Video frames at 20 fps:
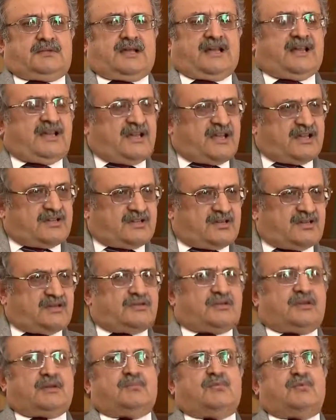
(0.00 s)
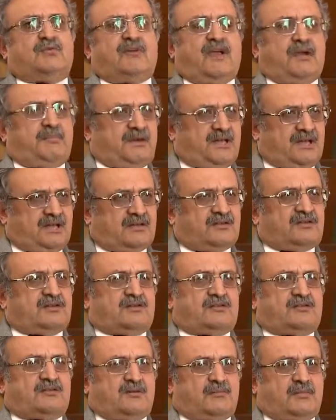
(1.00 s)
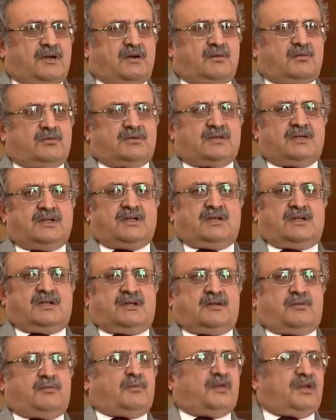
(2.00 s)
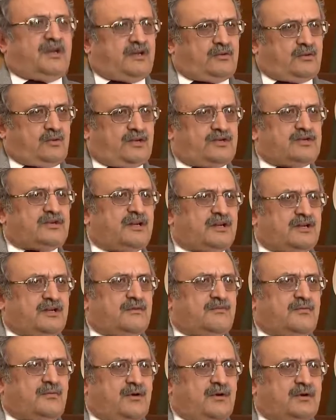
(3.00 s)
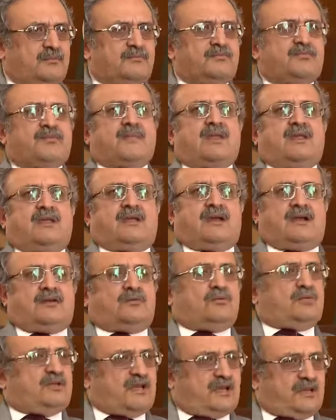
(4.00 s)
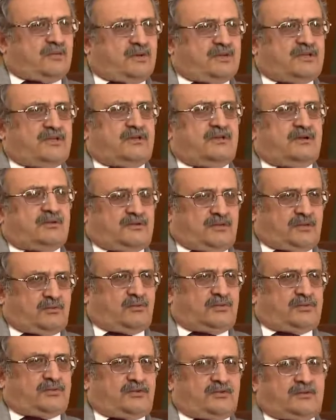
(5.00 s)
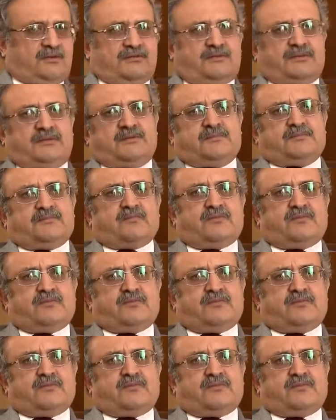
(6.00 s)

allegations, remove apprehensions about where it originated from, and to deal with the consequences of it.